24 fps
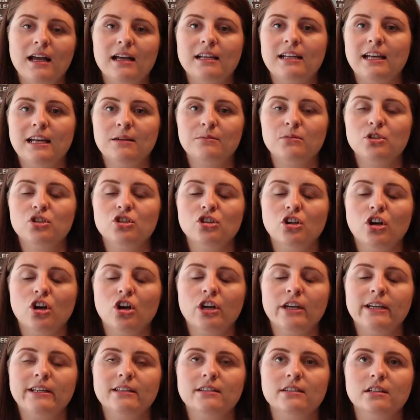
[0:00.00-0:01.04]
and I'm sure
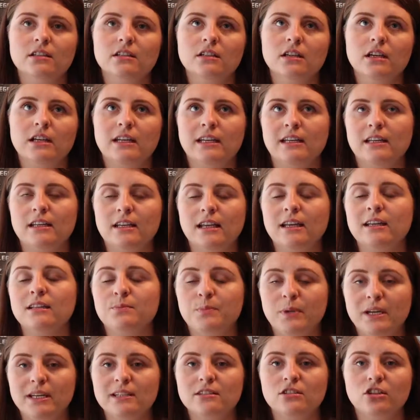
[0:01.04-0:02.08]
it is
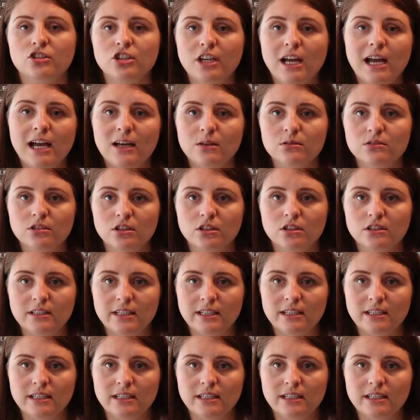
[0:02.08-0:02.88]
based on your household